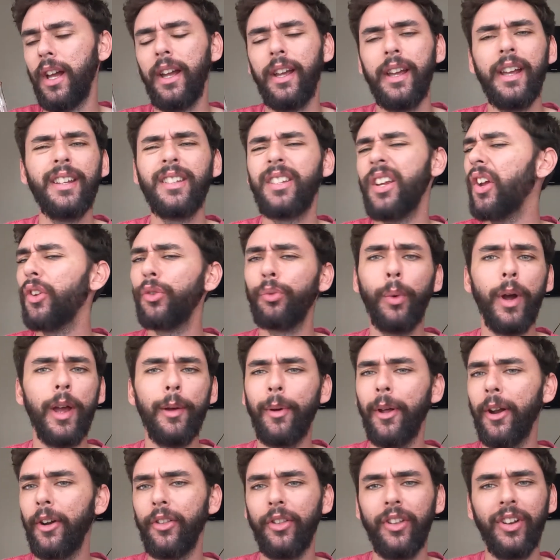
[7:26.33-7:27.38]
It tastes way
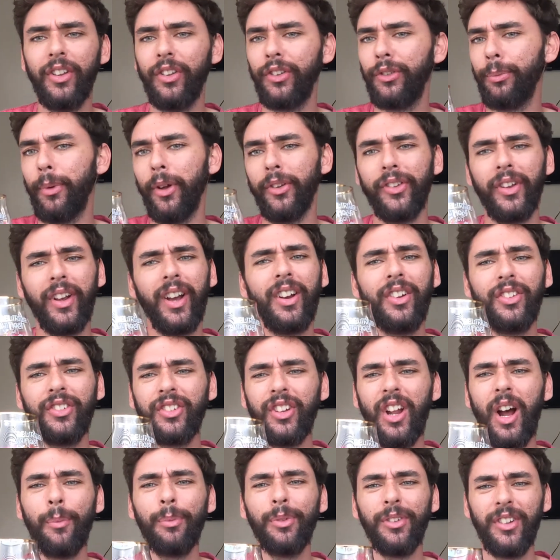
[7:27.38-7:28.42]
better than it smells. I gotta
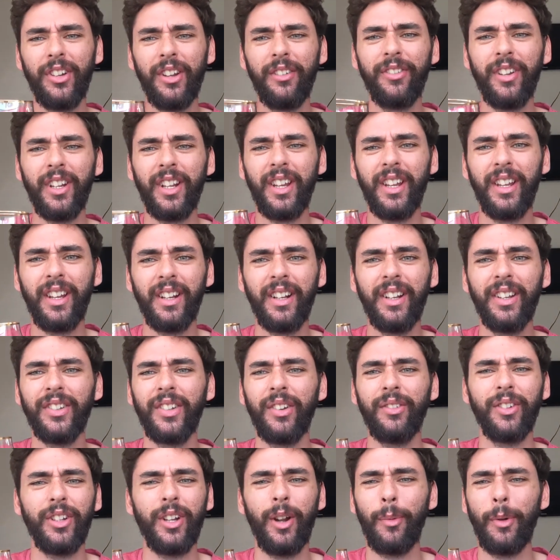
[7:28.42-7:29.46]
stop sniffing it, because
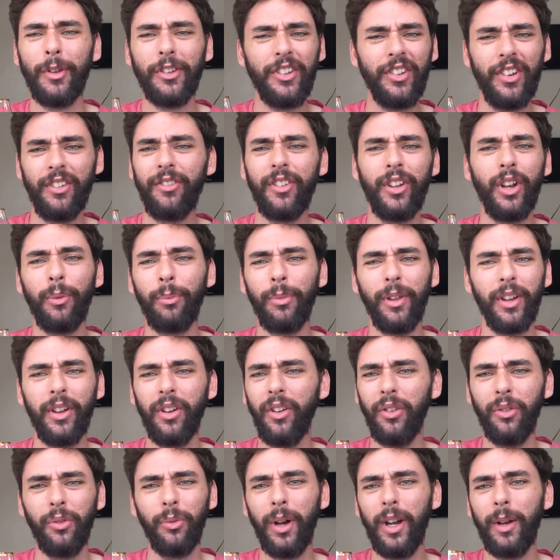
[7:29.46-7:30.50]
every time I sniff it, I'm like,
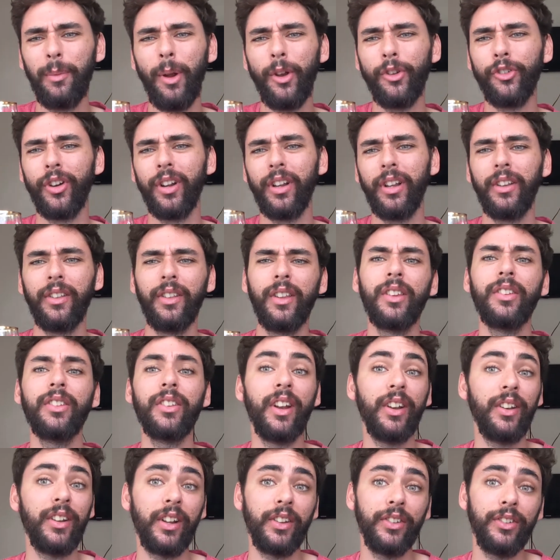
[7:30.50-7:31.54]
oh, why am I drinking this?
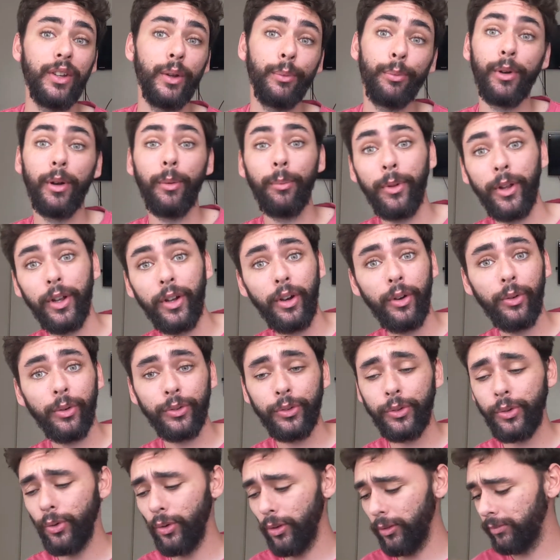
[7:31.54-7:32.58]
And I take a sip, and I'm like, oh,
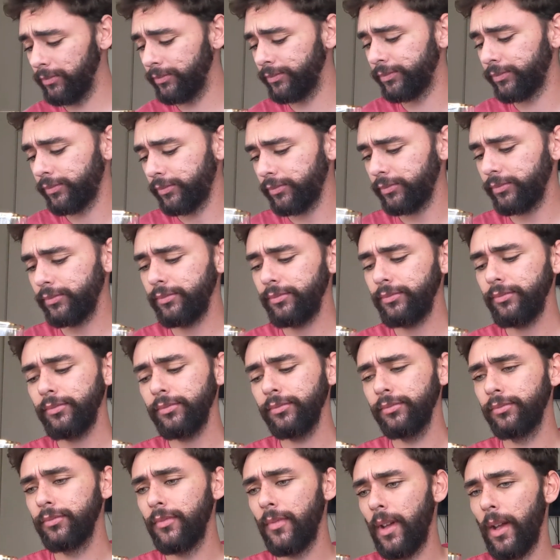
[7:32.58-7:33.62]
it's cool.
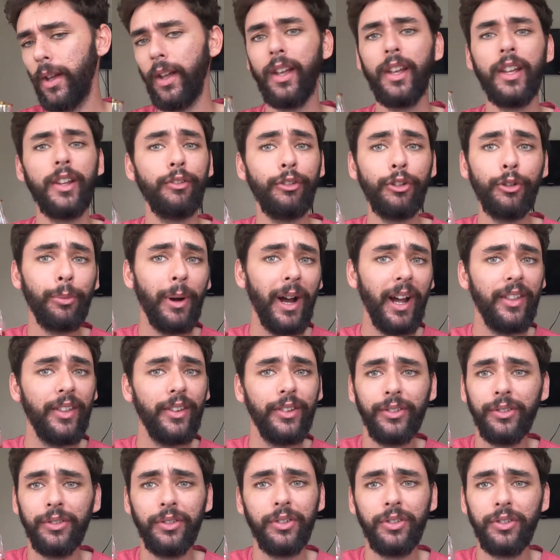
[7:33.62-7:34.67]
If you buy
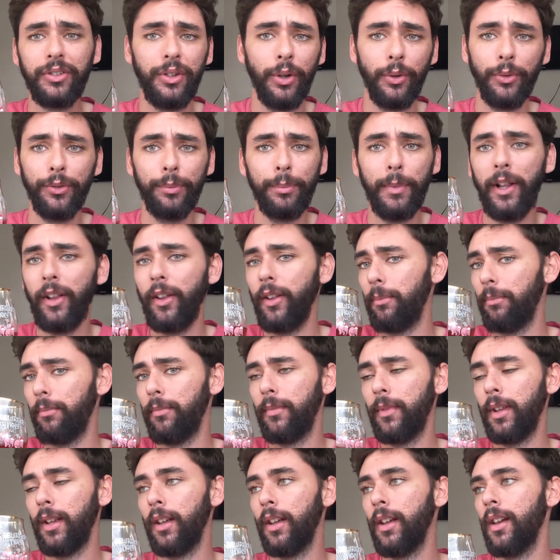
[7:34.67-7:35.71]
this, don't smell
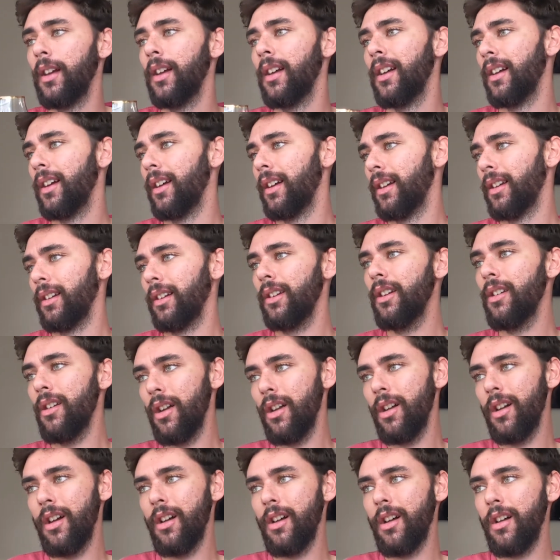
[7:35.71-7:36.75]

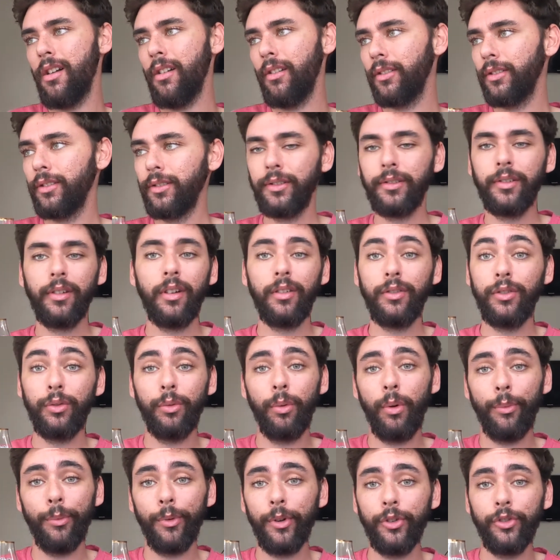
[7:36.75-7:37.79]
it. You
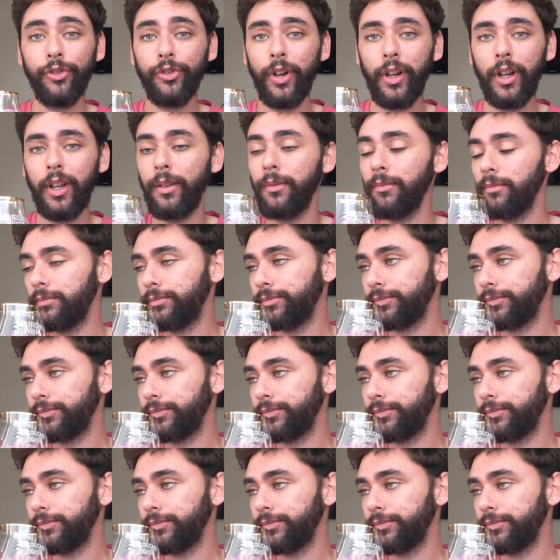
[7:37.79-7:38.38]
won't want to drink it.